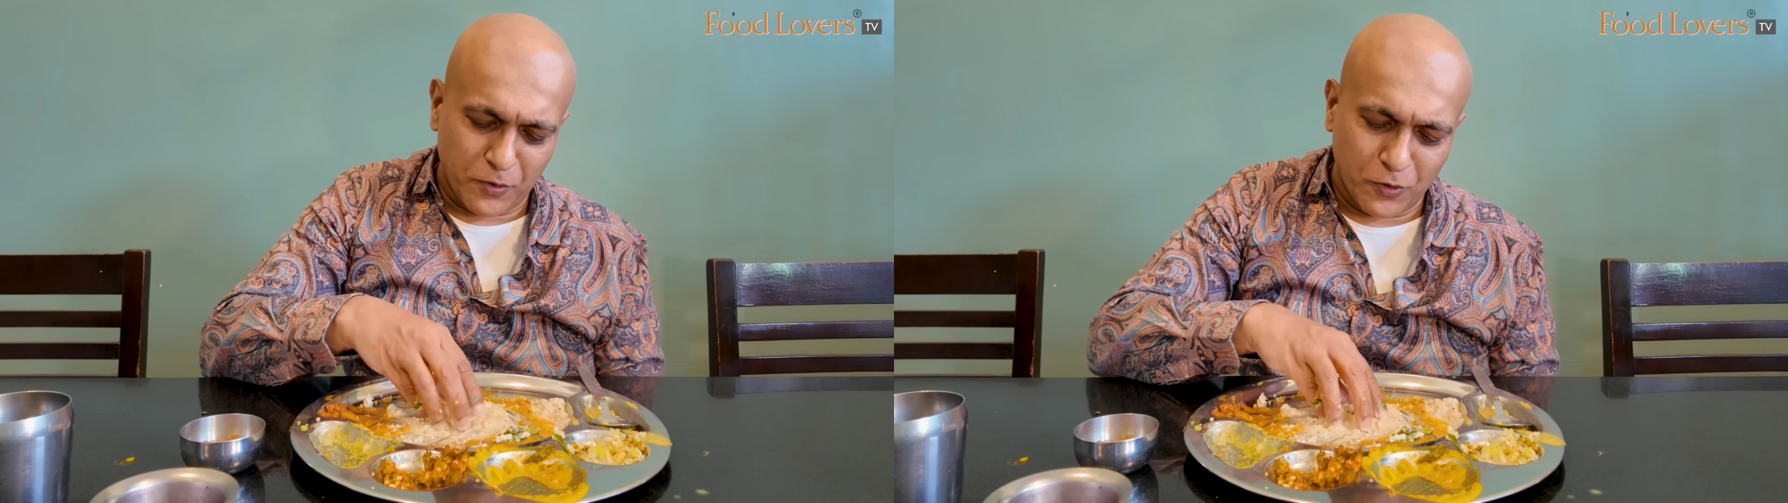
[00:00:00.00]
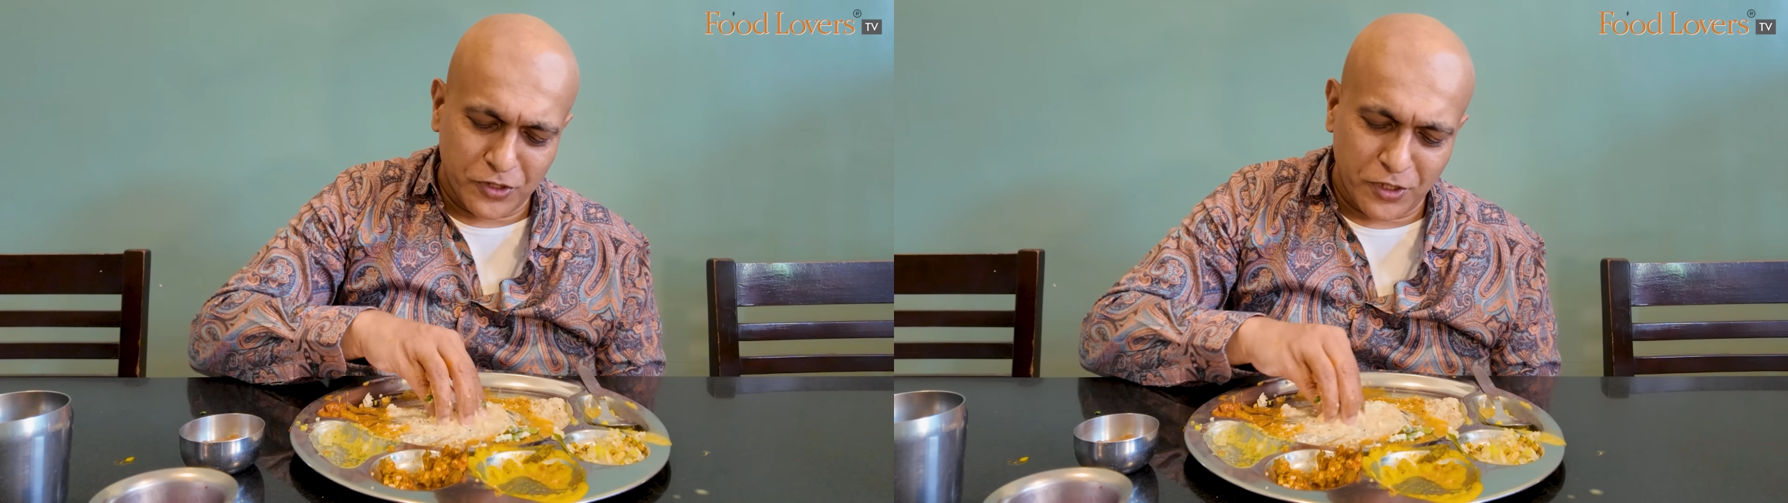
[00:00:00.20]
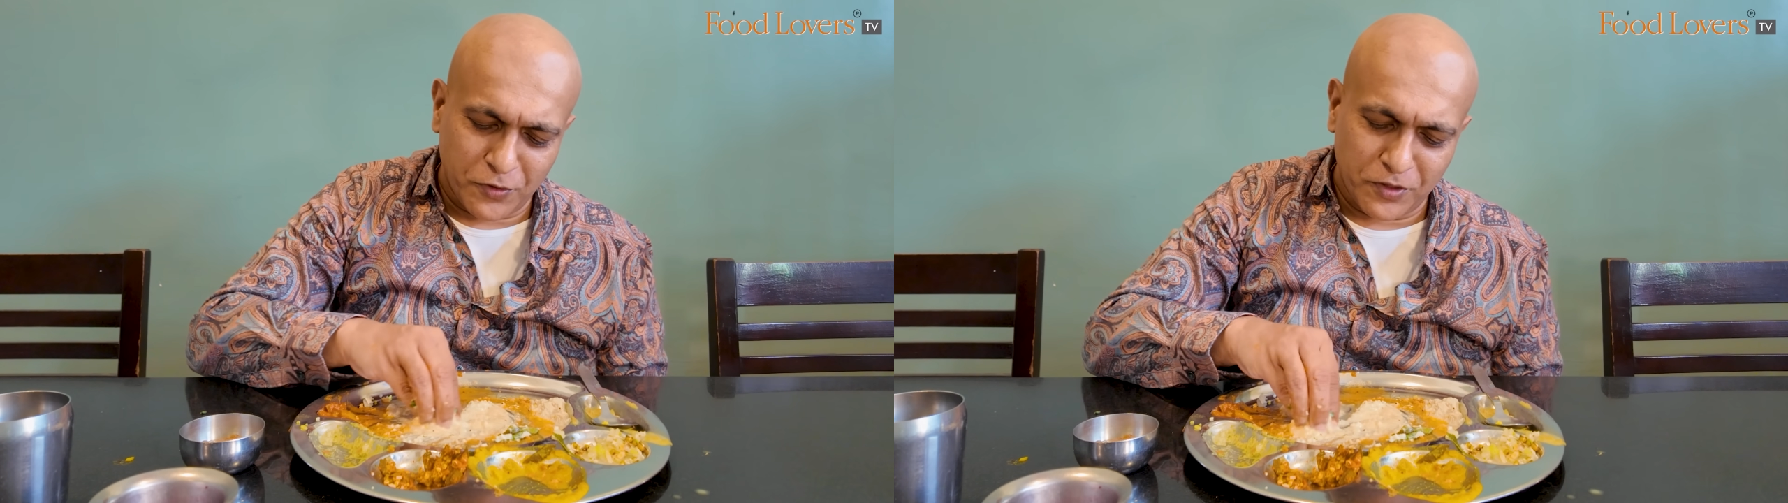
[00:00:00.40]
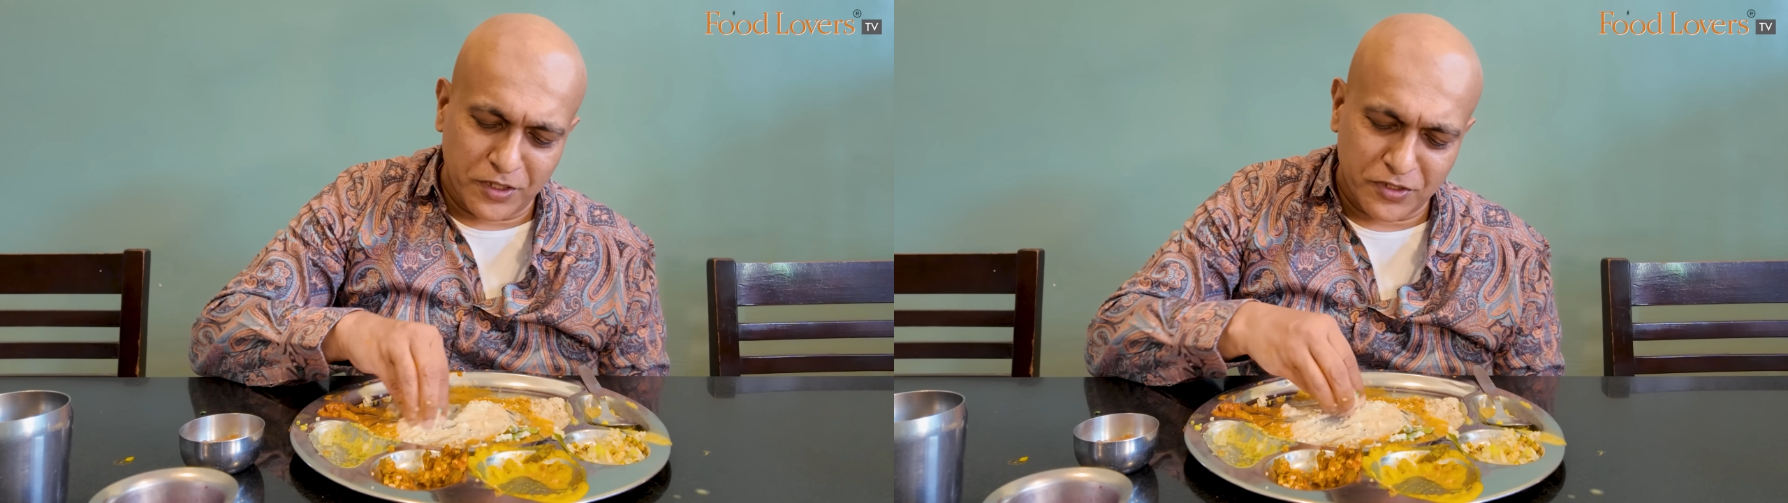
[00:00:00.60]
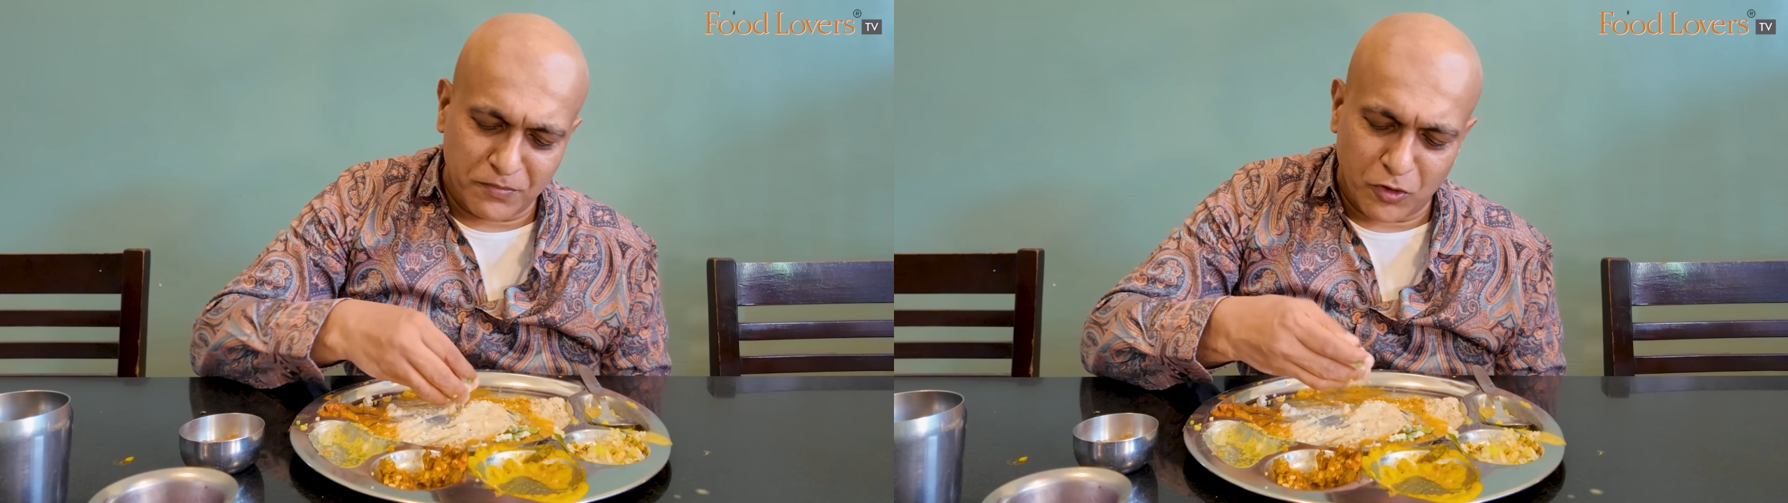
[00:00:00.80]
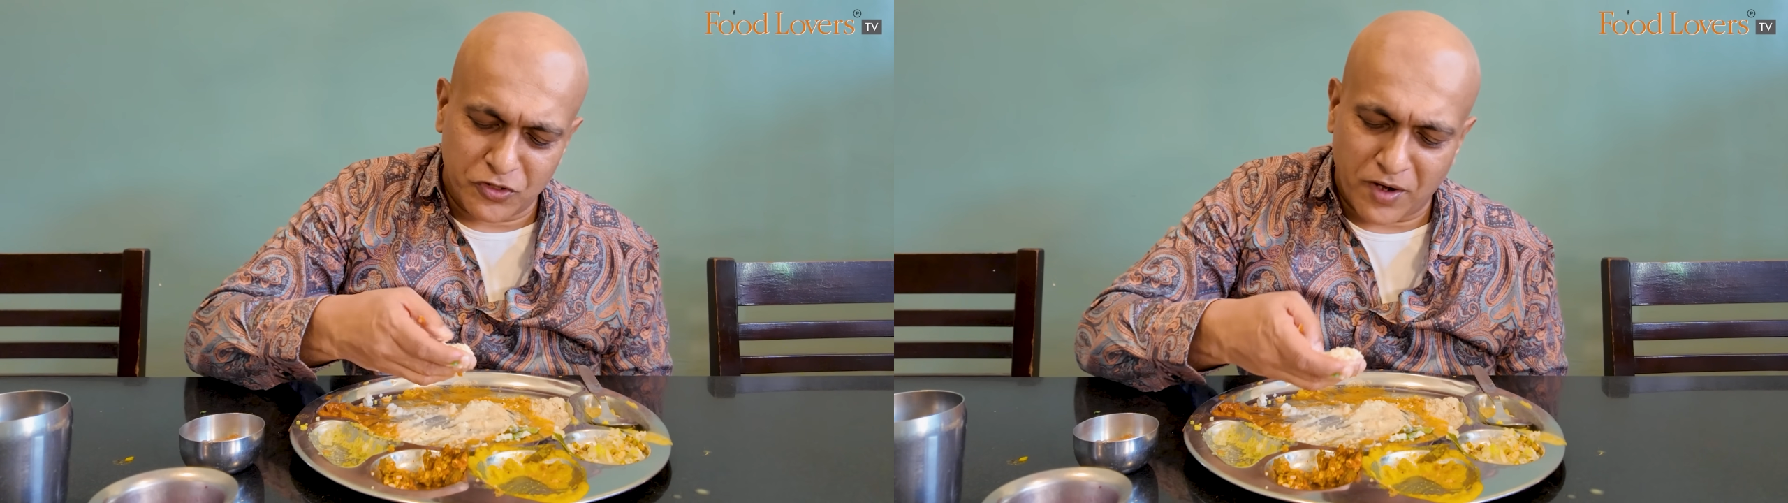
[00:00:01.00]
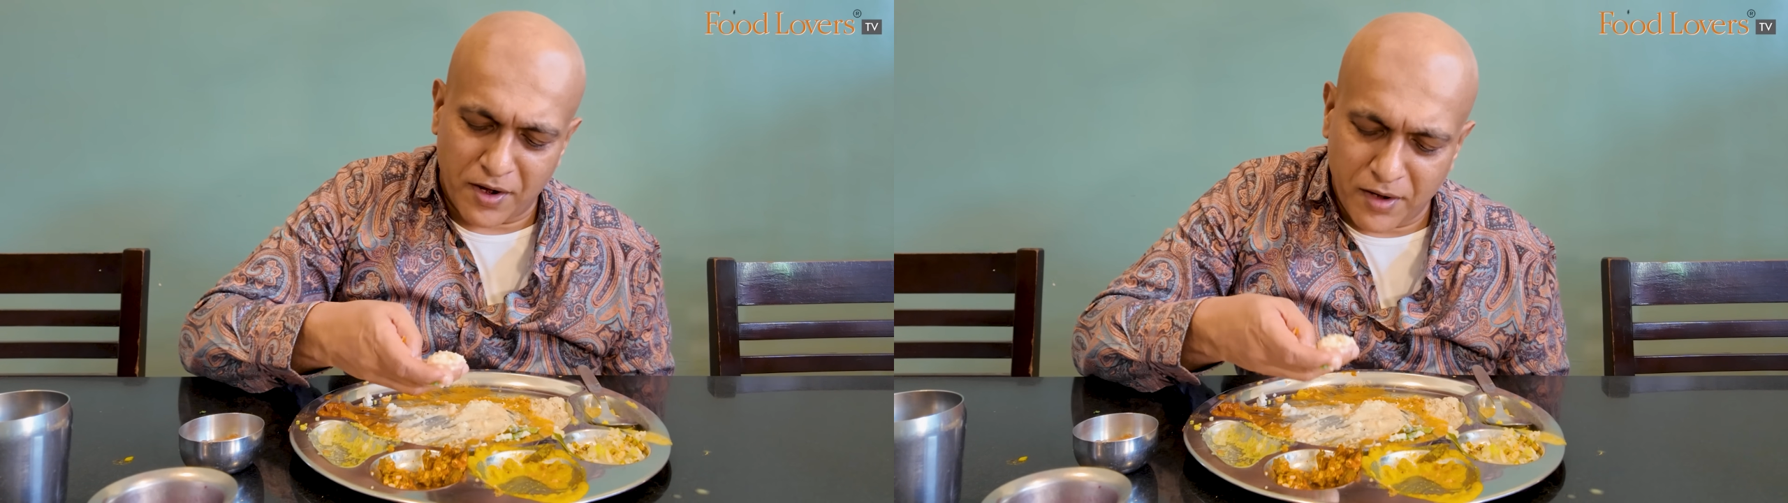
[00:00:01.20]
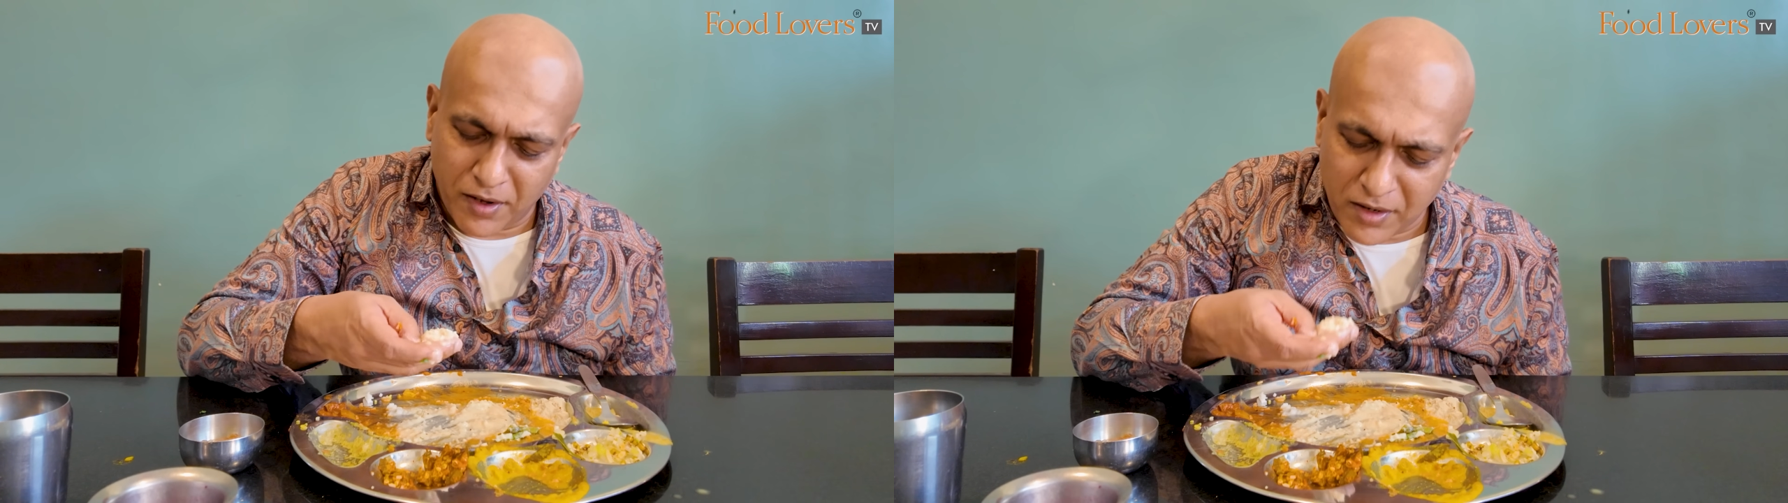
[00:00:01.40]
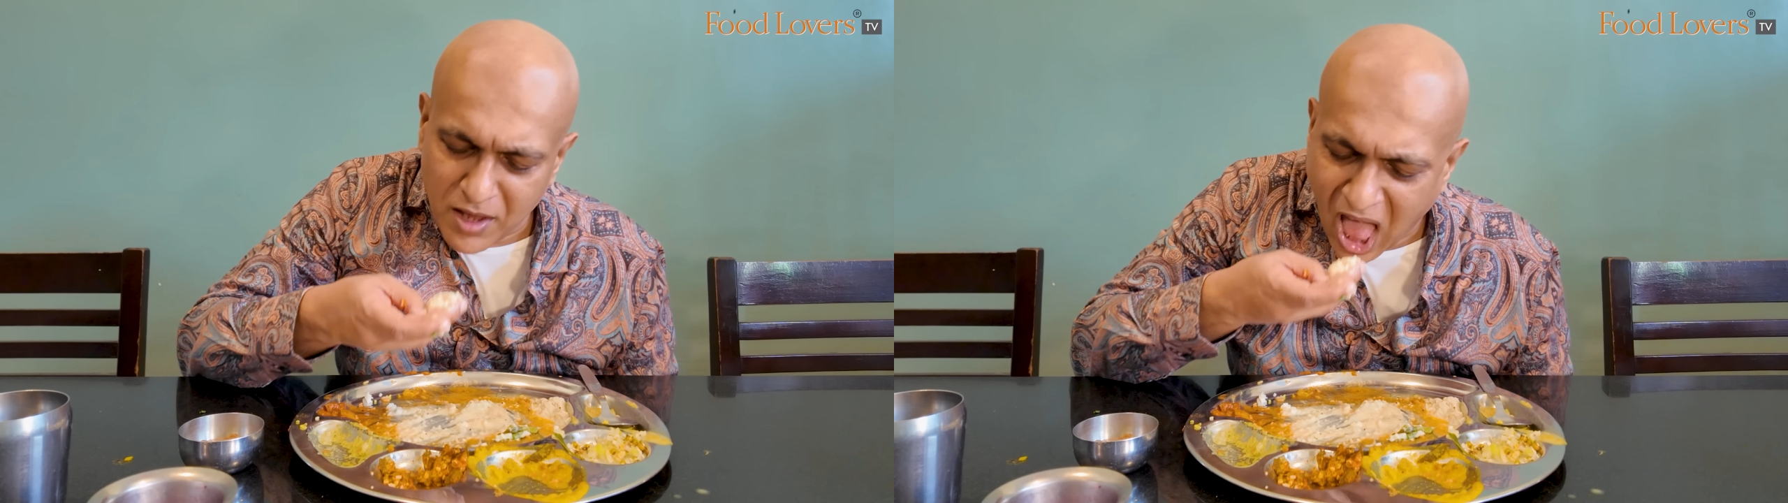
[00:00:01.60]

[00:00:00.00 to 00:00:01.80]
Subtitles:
goes into this mosaranna.